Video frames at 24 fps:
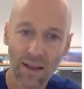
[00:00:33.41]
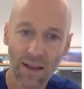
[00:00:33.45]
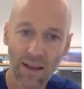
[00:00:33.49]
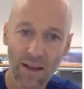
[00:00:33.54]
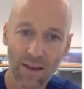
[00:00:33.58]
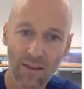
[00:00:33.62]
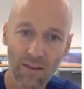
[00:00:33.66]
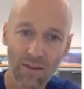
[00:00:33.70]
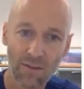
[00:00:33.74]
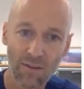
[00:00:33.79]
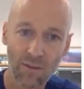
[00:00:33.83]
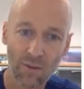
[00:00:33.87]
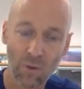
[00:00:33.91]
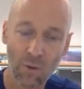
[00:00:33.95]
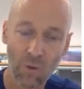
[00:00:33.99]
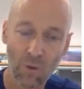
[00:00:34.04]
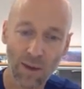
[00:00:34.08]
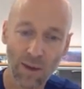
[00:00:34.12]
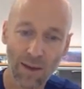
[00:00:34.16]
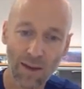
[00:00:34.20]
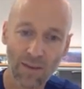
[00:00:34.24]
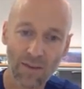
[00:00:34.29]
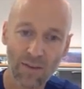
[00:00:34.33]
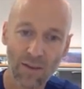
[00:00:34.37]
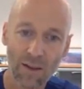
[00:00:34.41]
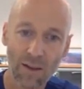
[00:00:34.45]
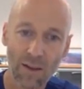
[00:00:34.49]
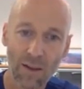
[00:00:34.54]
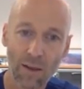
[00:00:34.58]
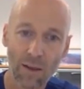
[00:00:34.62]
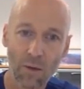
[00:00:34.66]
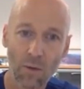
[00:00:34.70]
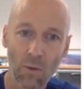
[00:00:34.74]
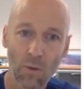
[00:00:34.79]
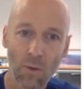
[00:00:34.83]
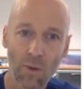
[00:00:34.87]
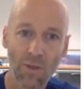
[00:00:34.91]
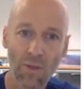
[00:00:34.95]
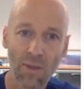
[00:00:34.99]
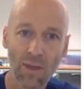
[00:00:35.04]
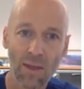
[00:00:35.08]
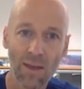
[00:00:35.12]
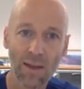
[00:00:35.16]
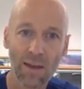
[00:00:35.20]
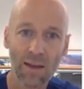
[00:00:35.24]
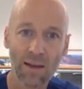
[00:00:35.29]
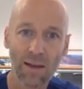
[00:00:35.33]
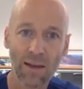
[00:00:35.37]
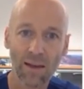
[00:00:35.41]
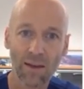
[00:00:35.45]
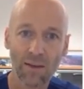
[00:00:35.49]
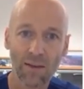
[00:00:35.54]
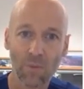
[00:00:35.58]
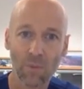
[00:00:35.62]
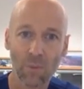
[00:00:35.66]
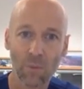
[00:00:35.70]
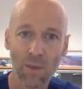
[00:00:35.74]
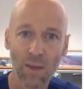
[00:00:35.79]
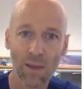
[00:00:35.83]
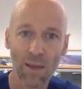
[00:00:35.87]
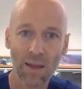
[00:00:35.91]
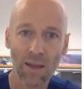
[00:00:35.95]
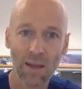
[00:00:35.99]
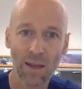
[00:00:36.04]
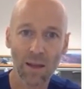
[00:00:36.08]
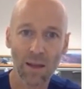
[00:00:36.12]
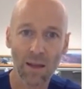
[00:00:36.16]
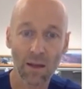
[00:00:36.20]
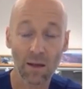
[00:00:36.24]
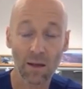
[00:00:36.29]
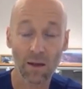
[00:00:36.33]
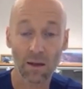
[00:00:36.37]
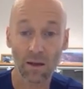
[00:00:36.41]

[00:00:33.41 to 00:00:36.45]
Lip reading: And so actually the only thing that we